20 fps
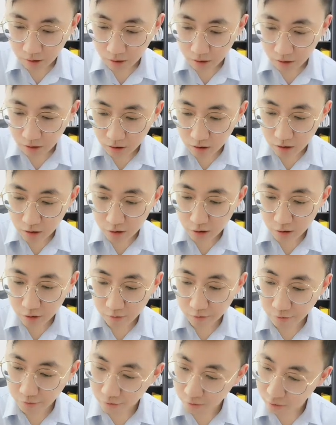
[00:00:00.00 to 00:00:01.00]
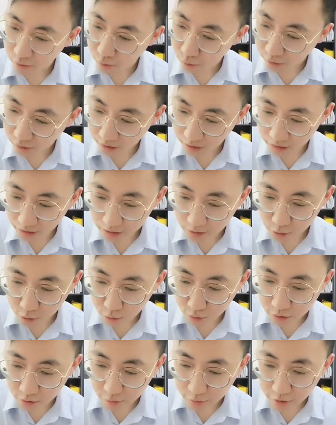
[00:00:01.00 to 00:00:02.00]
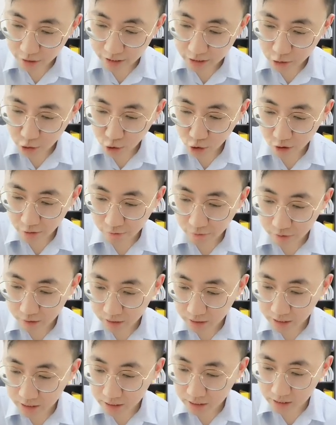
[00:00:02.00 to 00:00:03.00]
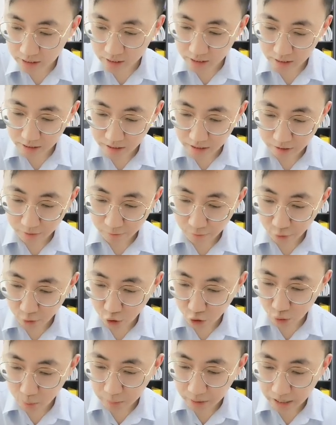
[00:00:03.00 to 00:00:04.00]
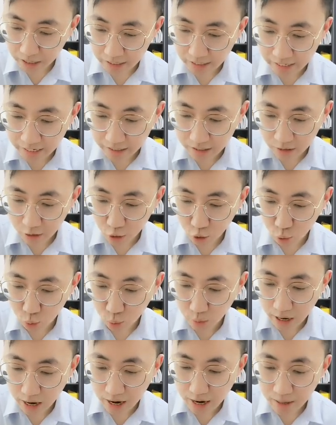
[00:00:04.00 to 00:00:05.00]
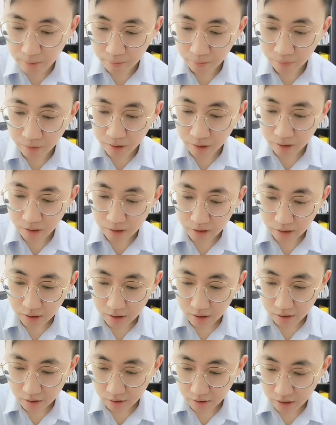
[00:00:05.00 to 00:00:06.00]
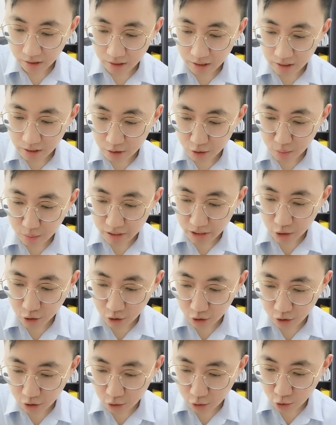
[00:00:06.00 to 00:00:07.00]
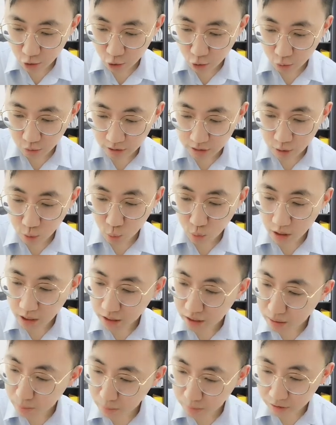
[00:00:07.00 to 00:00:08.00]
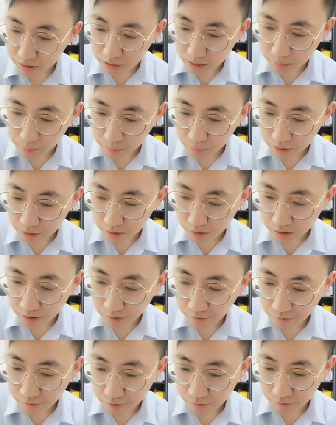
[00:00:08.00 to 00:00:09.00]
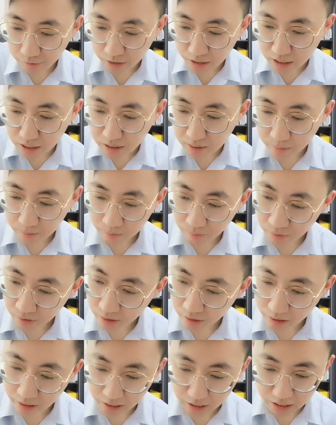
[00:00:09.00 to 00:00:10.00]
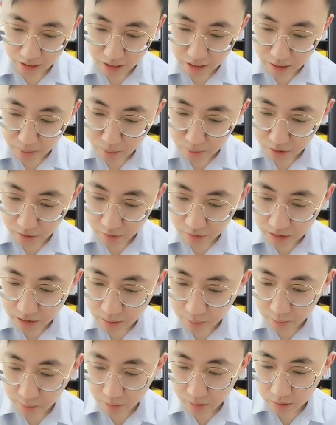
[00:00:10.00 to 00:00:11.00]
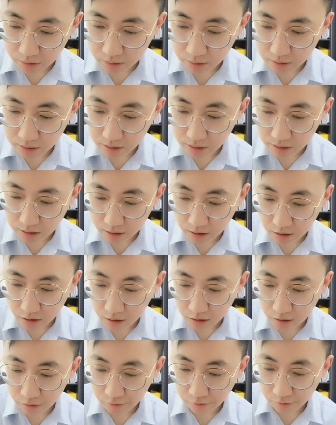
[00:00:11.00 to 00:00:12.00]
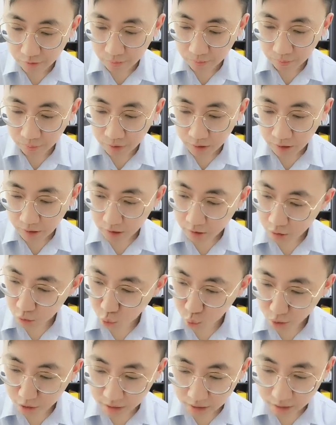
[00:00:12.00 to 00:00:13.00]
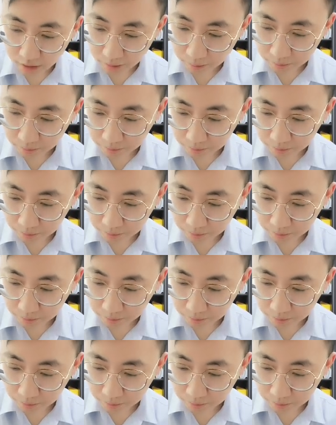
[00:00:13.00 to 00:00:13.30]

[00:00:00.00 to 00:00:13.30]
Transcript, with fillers: of okay so gonna write 12 first then followed by the other two ah okay so make sure you show this one multiple of 15 and multiples of 20